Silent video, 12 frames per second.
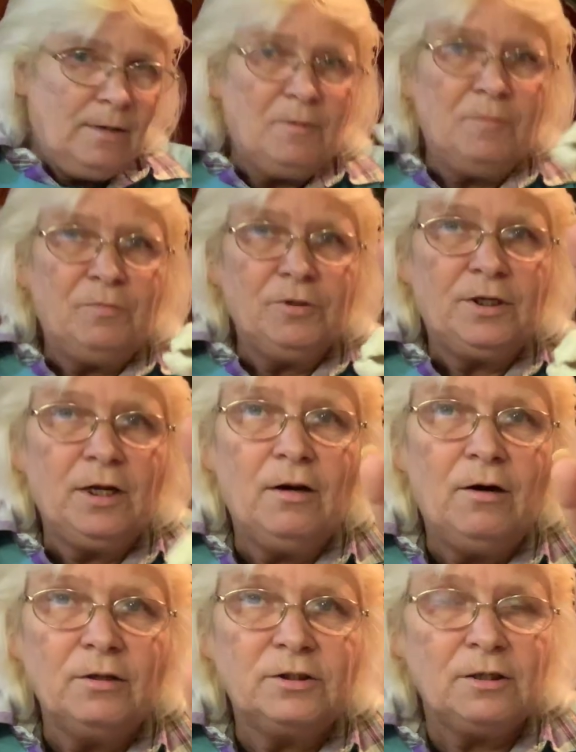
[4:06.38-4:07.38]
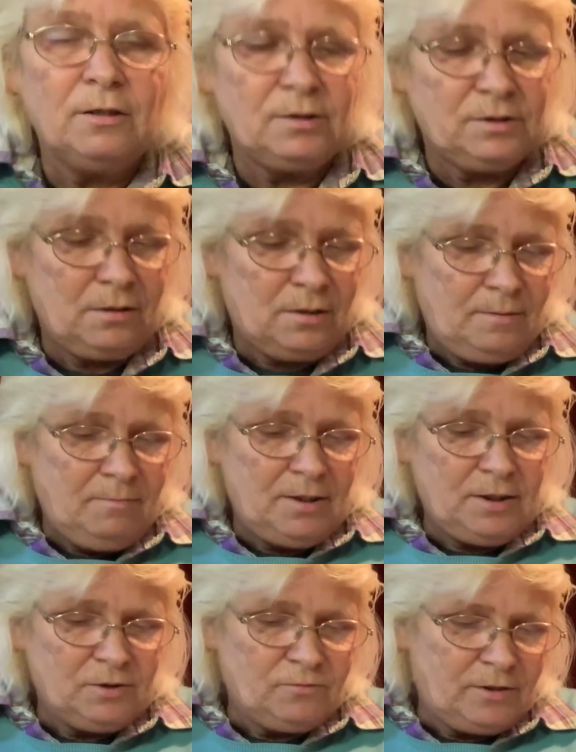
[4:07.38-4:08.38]
I'm going to put the long socks on him,
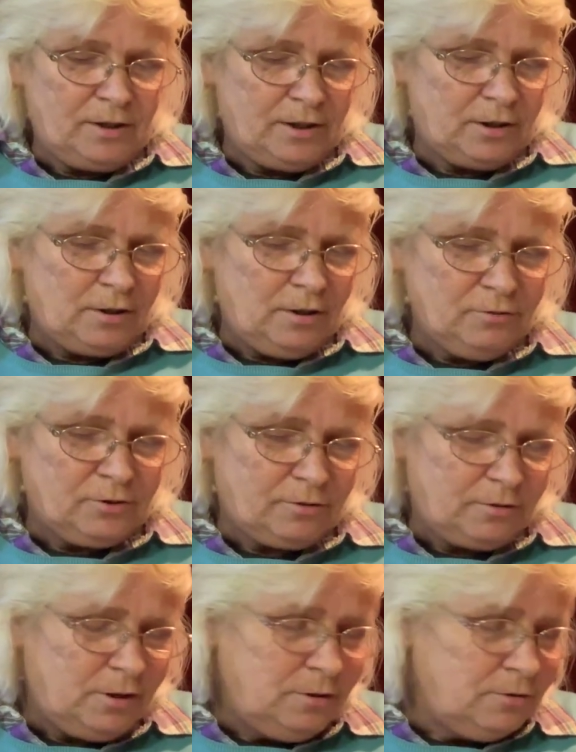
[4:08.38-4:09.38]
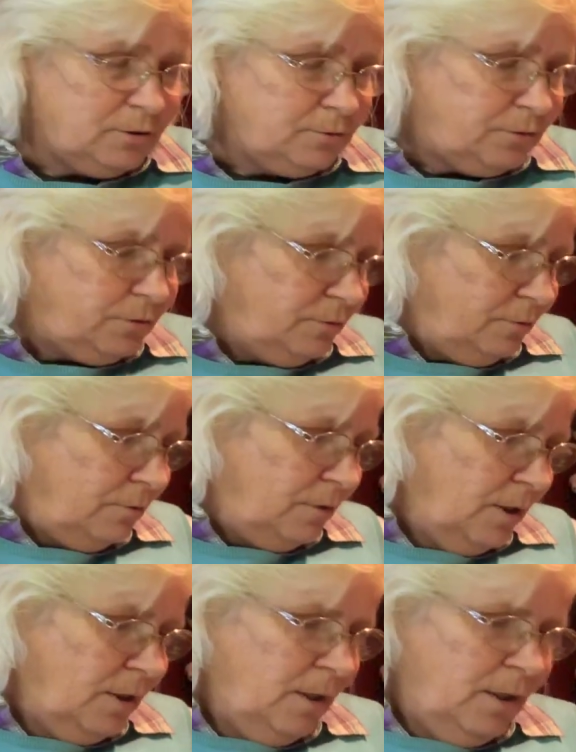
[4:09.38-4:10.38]
because we're getting closer and closer to
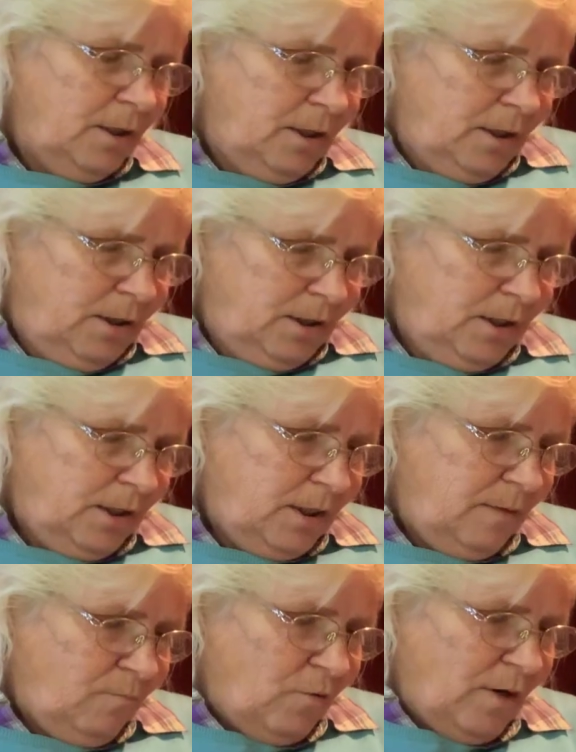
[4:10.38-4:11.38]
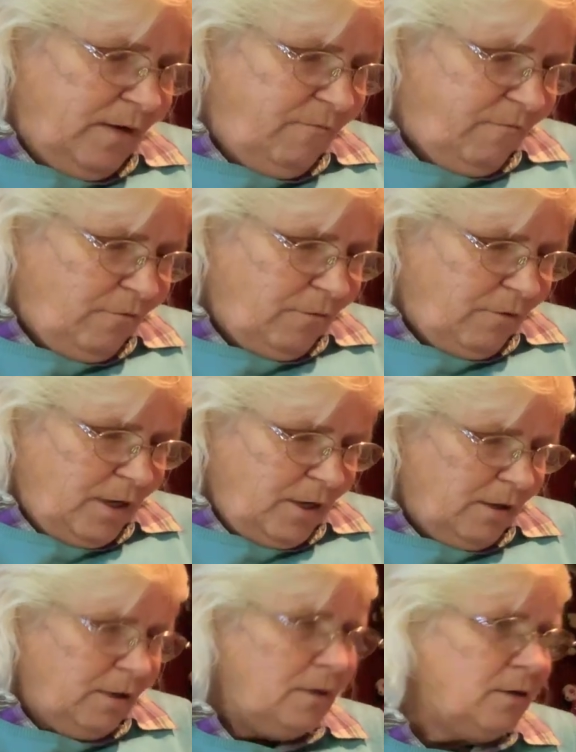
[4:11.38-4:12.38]
getting him ready
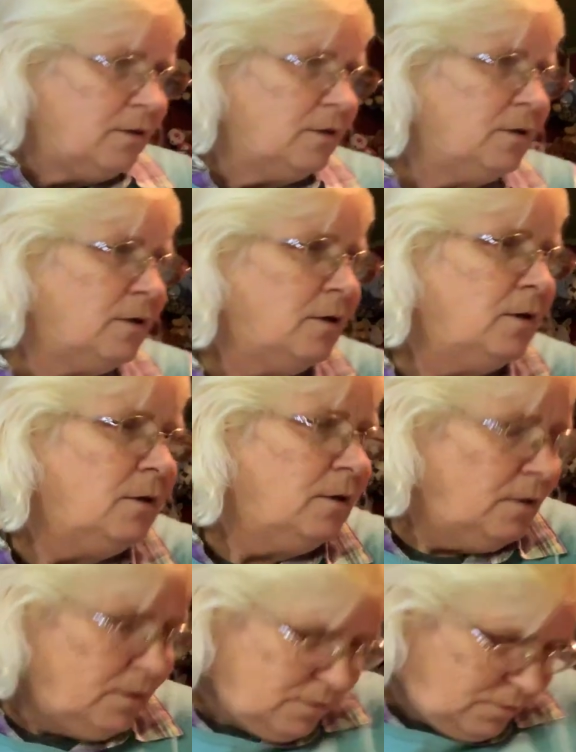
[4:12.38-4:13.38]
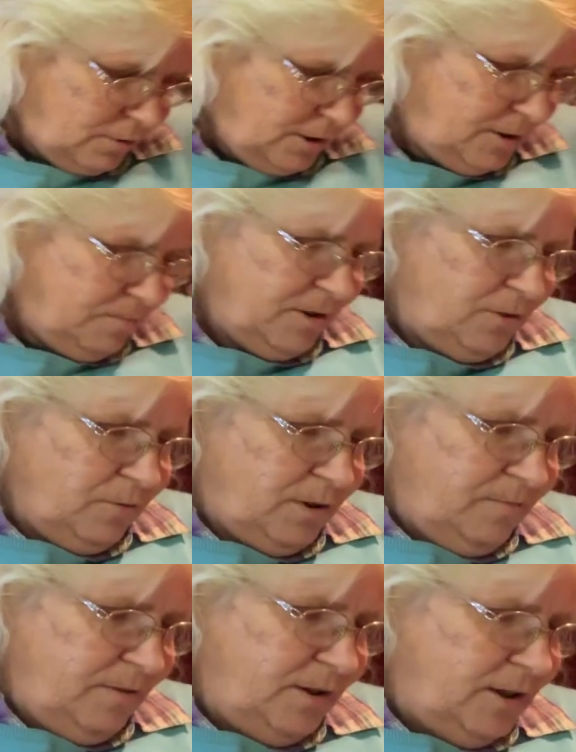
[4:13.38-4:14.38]
for Christmas,
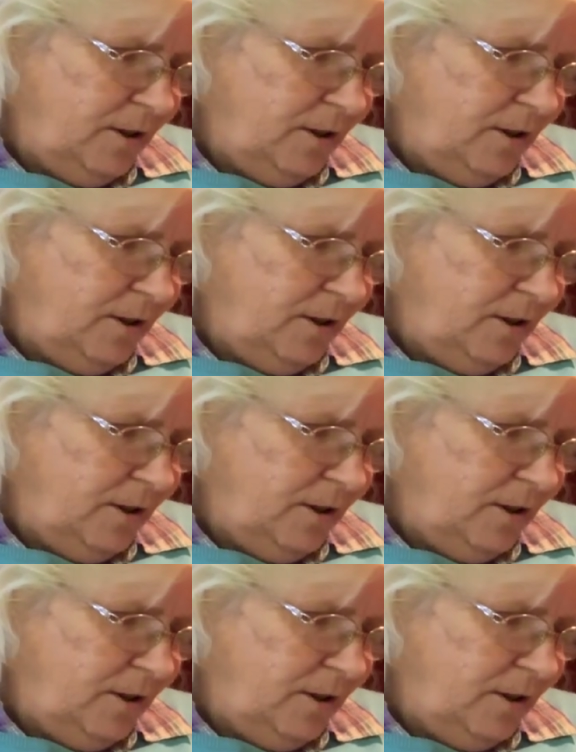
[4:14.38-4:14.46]
which means